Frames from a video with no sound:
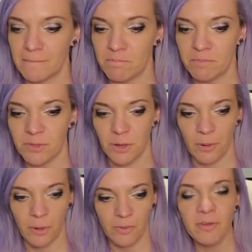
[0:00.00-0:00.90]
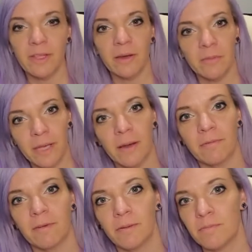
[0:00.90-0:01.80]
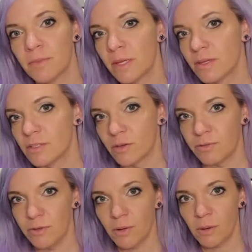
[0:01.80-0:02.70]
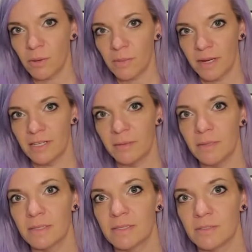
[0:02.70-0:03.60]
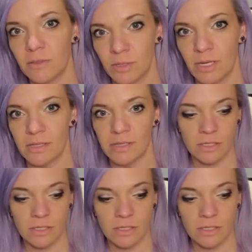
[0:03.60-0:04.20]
So hopefully that will be helpful. So if you are one of my Tippett students,